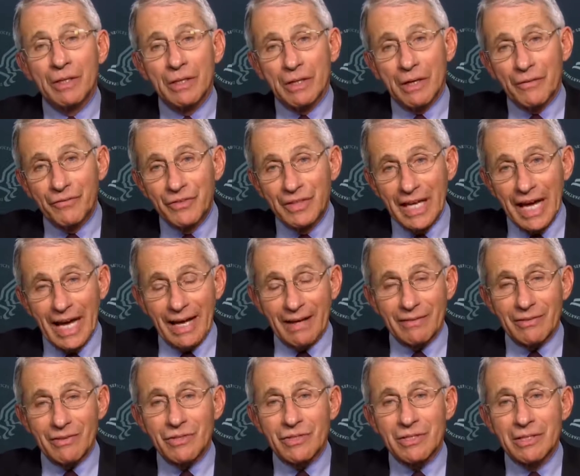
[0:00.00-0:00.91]
of
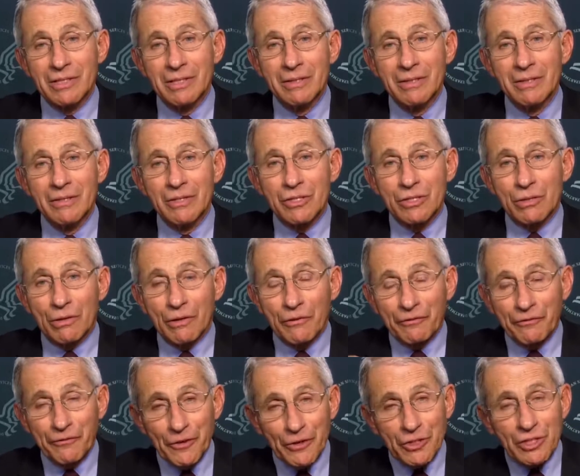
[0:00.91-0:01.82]
deaths. So the
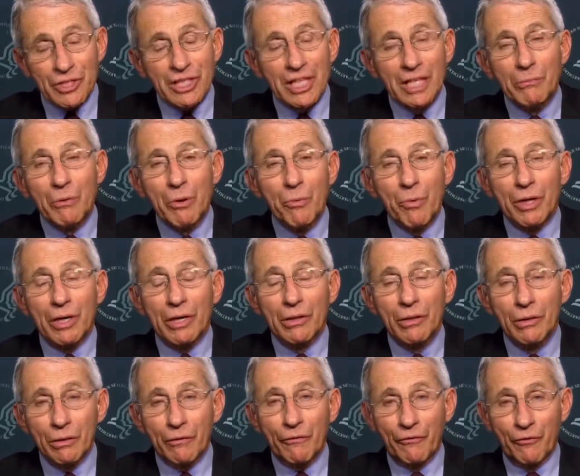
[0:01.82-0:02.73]
first thing we want to
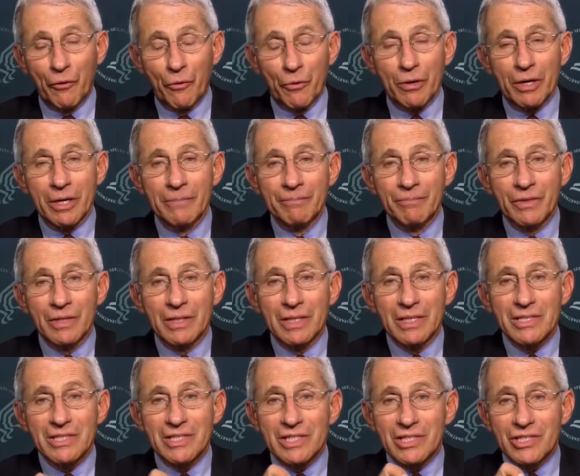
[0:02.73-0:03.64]
look for
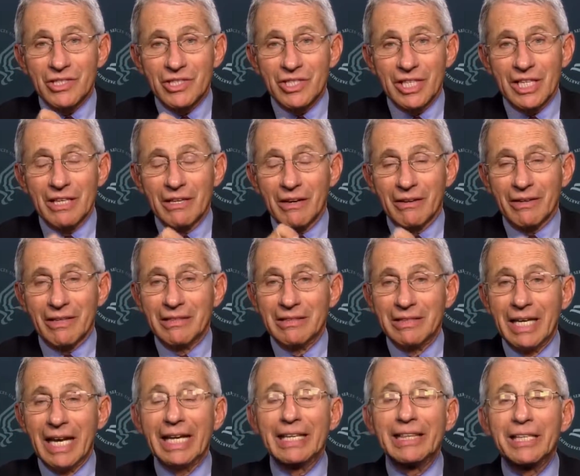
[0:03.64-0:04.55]
is to see on a
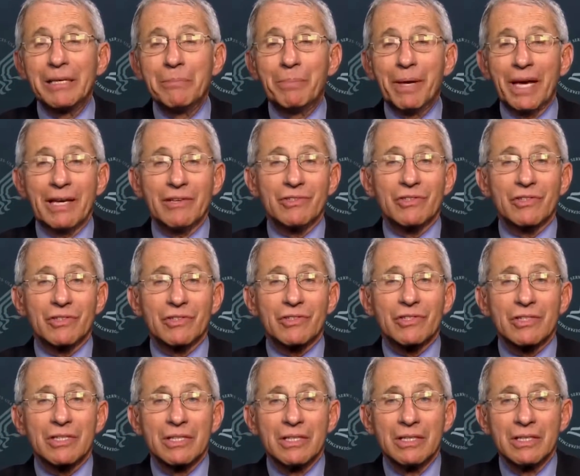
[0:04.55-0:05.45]
daily
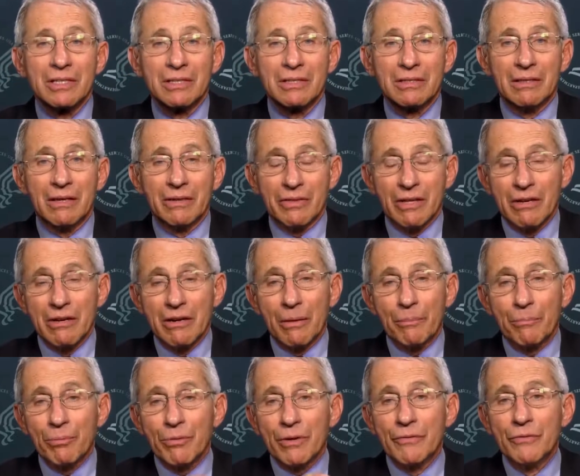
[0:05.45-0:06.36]
basis are the
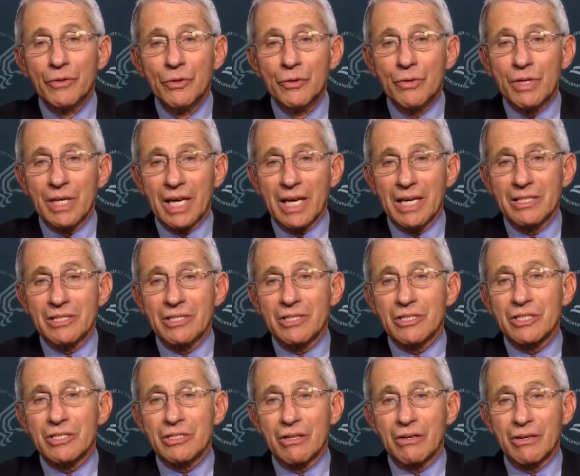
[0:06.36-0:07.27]
number of new
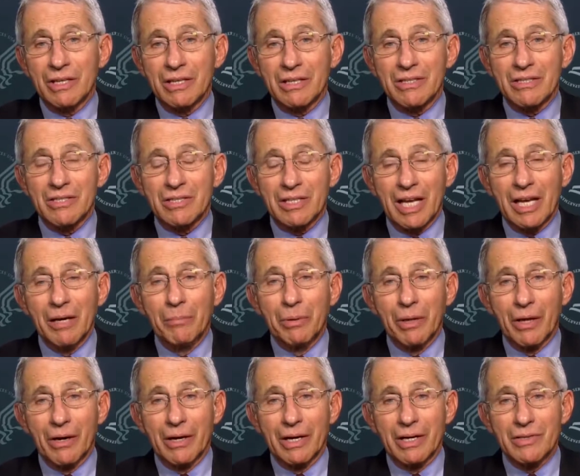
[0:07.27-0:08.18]
cases starting to
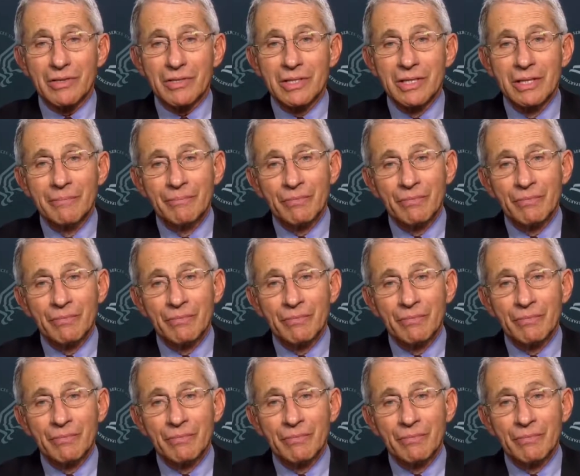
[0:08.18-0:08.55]
stabilize.